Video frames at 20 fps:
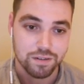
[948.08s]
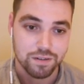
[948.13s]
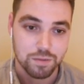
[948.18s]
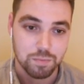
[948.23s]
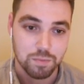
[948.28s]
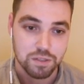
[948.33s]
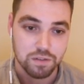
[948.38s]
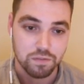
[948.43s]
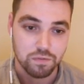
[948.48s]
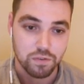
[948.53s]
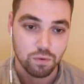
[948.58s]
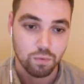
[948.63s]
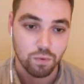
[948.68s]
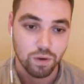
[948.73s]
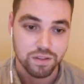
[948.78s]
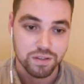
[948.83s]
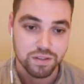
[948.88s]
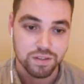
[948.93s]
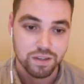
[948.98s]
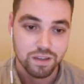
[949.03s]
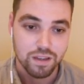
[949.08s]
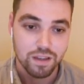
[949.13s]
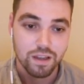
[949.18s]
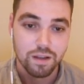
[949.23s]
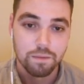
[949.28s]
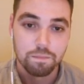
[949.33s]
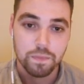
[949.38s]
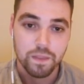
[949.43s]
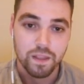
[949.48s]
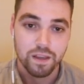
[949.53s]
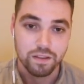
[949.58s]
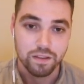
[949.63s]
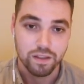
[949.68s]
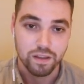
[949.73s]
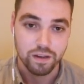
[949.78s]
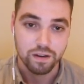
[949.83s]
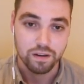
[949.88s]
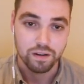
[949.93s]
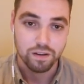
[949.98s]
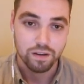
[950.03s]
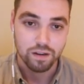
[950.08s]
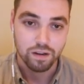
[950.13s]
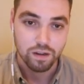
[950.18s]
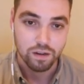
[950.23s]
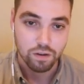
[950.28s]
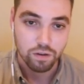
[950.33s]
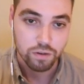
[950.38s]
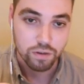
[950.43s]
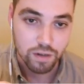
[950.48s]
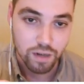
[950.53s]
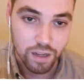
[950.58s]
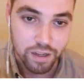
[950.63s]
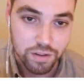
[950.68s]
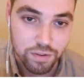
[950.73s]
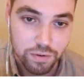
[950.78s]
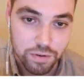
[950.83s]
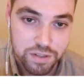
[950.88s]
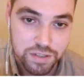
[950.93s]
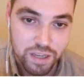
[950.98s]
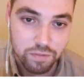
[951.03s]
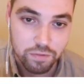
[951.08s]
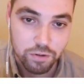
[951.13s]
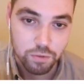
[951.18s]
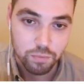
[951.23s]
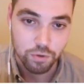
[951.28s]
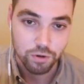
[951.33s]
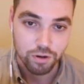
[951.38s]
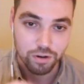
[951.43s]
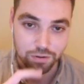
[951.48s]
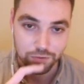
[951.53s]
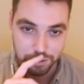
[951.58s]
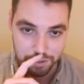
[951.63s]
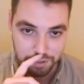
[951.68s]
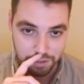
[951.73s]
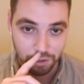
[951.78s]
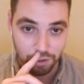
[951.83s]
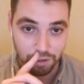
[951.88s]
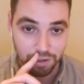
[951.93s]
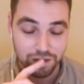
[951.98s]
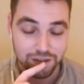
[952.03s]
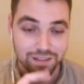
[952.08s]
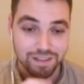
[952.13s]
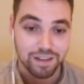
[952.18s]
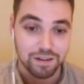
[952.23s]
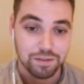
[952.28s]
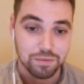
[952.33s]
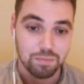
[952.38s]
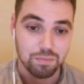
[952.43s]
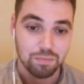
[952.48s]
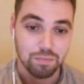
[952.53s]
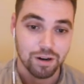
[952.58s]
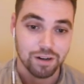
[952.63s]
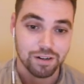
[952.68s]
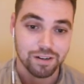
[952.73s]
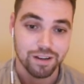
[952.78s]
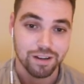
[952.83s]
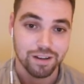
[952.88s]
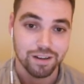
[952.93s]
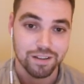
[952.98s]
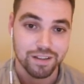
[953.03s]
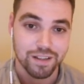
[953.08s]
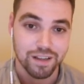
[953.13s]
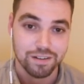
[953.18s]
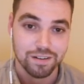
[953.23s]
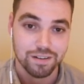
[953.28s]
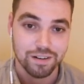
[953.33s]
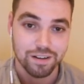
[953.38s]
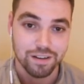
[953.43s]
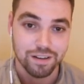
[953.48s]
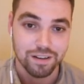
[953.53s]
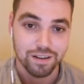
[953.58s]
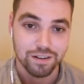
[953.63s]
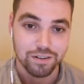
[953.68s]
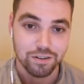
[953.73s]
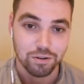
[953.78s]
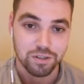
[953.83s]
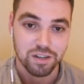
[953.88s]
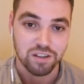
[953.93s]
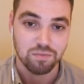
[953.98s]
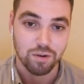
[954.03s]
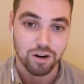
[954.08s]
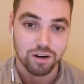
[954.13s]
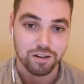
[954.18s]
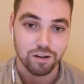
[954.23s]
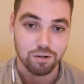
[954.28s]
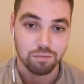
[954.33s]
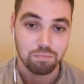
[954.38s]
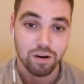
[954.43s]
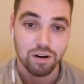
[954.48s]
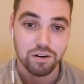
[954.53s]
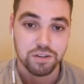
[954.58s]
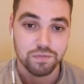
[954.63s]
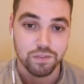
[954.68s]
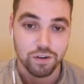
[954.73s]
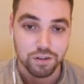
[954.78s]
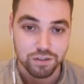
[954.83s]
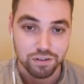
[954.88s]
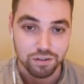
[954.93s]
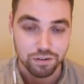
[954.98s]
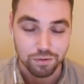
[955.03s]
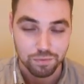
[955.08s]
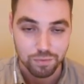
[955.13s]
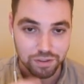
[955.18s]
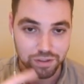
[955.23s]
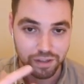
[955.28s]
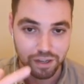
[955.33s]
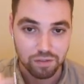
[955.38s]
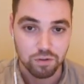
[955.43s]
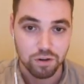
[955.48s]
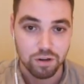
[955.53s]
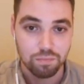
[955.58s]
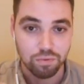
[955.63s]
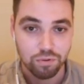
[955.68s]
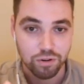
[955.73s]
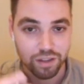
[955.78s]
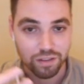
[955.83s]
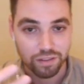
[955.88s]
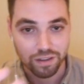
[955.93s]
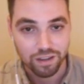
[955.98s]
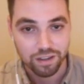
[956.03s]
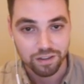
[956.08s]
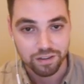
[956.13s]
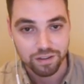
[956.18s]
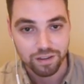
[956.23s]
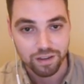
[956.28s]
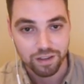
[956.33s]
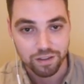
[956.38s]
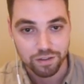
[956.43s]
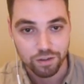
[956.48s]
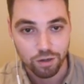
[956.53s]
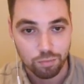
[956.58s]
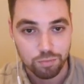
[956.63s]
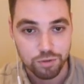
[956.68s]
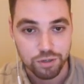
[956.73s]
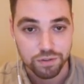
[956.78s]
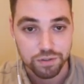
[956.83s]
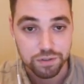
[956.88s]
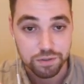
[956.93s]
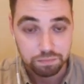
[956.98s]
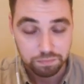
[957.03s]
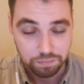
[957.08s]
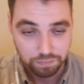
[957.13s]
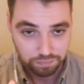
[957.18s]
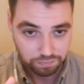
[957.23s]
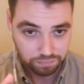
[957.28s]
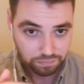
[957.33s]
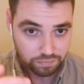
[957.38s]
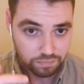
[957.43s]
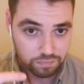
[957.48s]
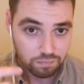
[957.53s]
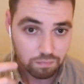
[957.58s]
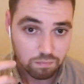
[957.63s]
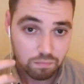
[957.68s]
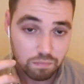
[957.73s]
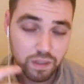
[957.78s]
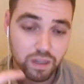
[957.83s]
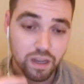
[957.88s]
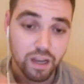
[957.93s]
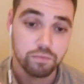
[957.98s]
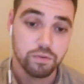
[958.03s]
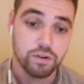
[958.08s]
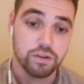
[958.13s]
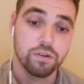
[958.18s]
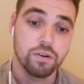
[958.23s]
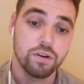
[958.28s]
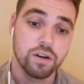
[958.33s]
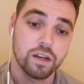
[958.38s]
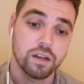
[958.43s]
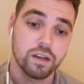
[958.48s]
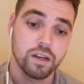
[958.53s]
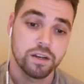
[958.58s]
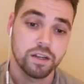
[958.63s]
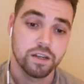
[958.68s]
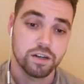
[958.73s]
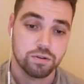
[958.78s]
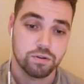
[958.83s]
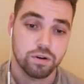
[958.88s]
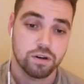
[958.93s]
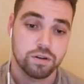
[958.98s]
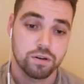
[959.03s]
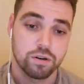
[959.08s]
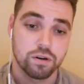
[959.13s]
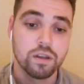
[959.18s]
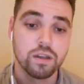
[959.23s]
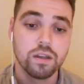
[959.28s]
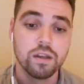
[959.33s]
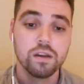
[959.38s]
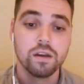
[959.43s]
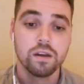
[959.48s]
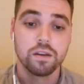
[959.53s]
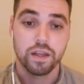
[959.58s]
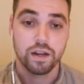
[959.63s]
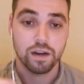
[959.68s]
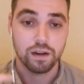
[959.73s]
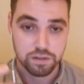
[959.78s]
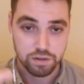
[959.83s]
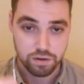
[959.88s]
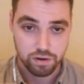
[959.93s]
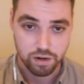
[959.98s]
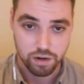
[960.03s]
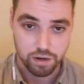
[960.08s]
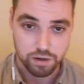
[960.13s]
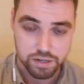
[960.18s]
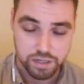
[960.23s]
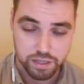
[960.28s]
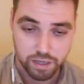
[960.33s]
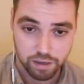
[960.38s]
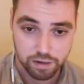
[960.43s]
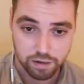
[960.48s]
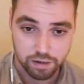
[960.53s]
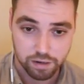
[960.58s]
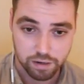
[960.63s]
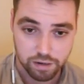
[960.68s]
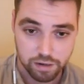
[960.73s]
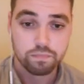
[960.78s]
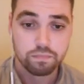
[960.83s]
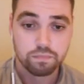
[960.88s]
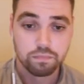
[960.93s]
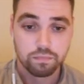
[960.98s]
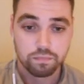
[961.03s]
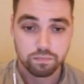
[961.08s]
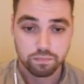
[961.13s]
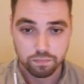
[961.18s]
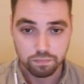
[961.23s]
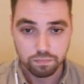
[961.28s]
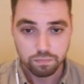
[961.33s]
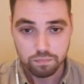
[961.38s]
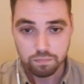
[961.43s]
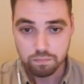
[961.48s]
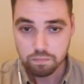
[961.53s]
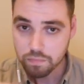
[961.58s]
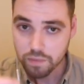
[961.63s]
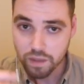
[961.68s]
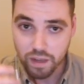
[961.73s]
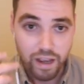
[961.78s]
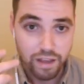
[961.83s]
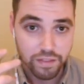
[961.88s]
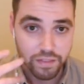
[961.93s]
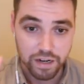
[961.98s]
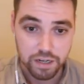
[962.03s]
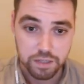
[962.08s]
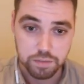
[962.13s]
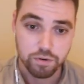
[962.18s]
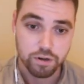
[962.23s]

specific ones, and then on line 37 we're just calling that Doctave Markdown parse function with the given input and the options, and returning a data structure that Elixir can understand. And that is